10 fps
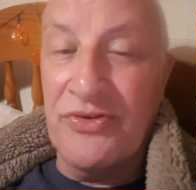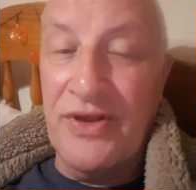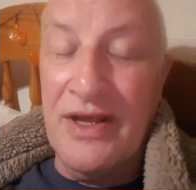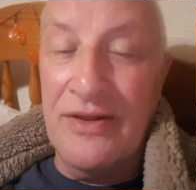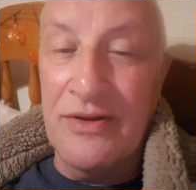
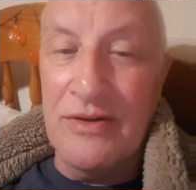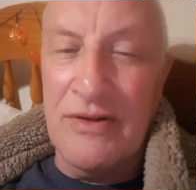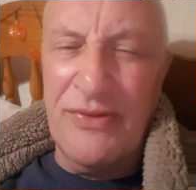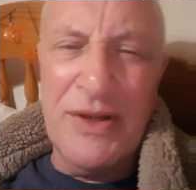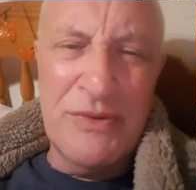set that
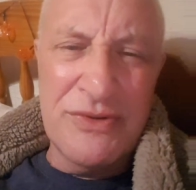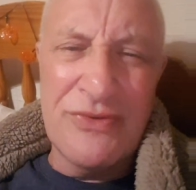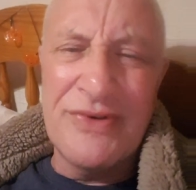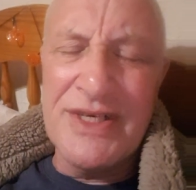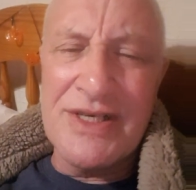I think was
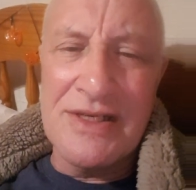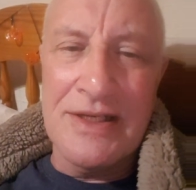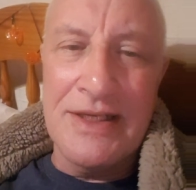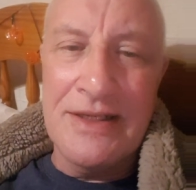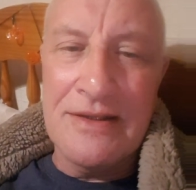
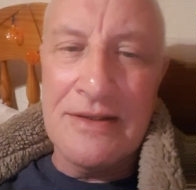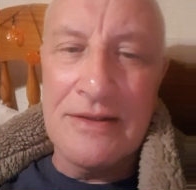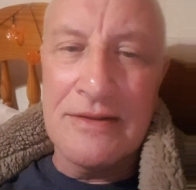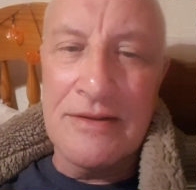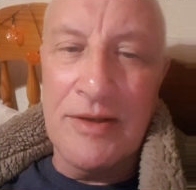originally,
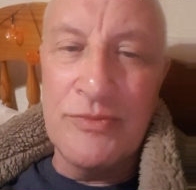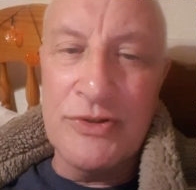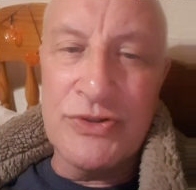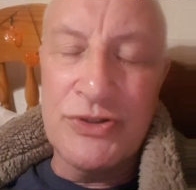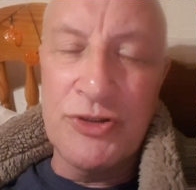I'm
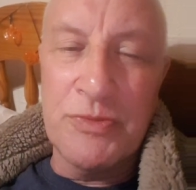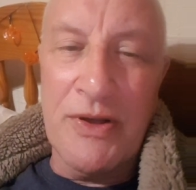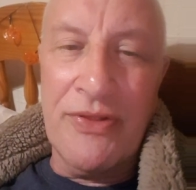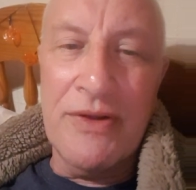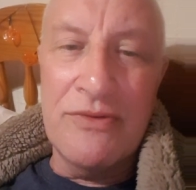not sure,
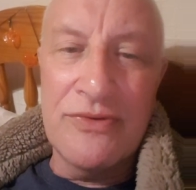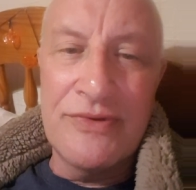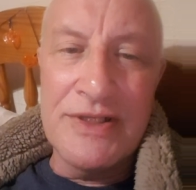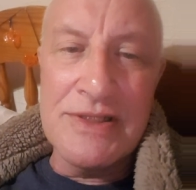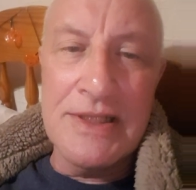but I think it was
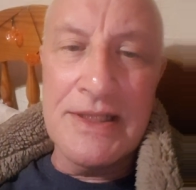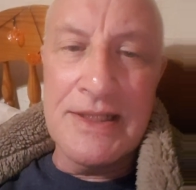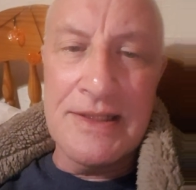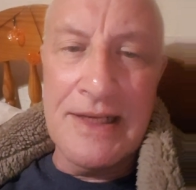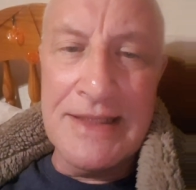originally an
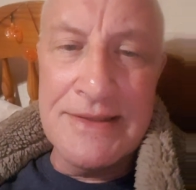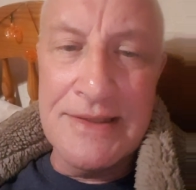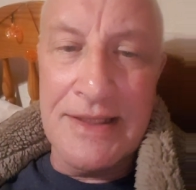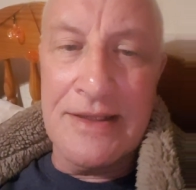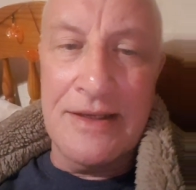
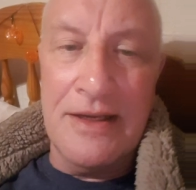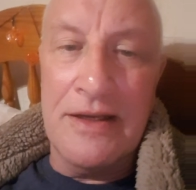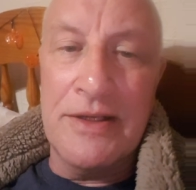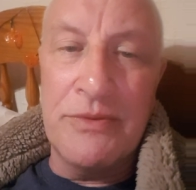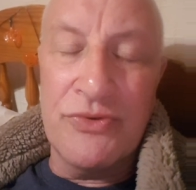Atlantic
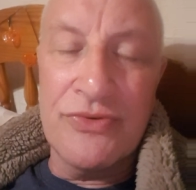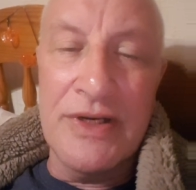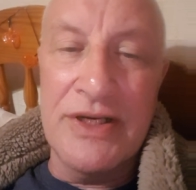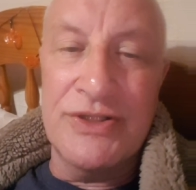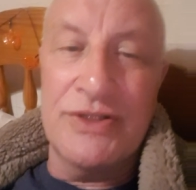kit and it was
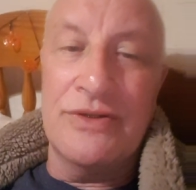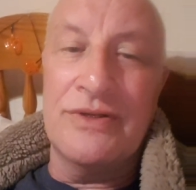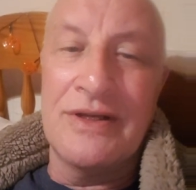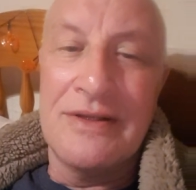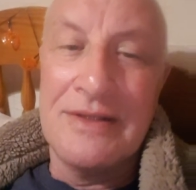
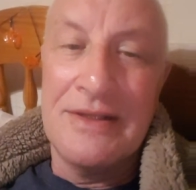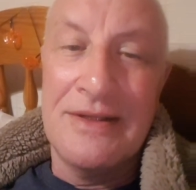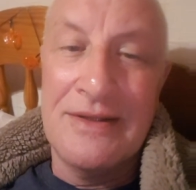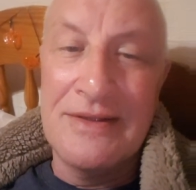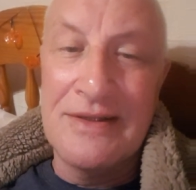reissued.
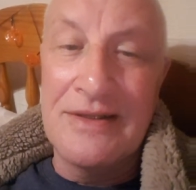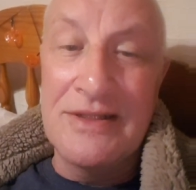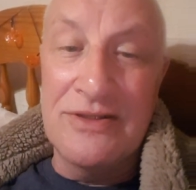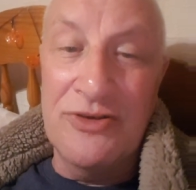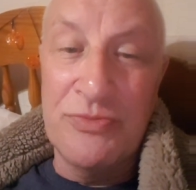And
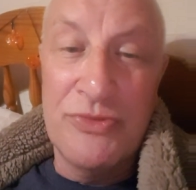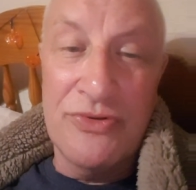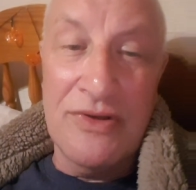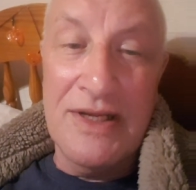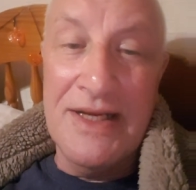it's just
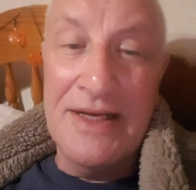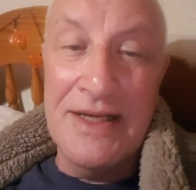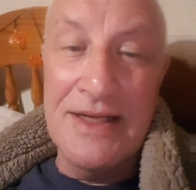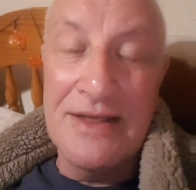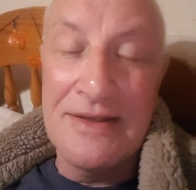
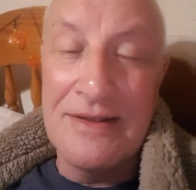Mussolini,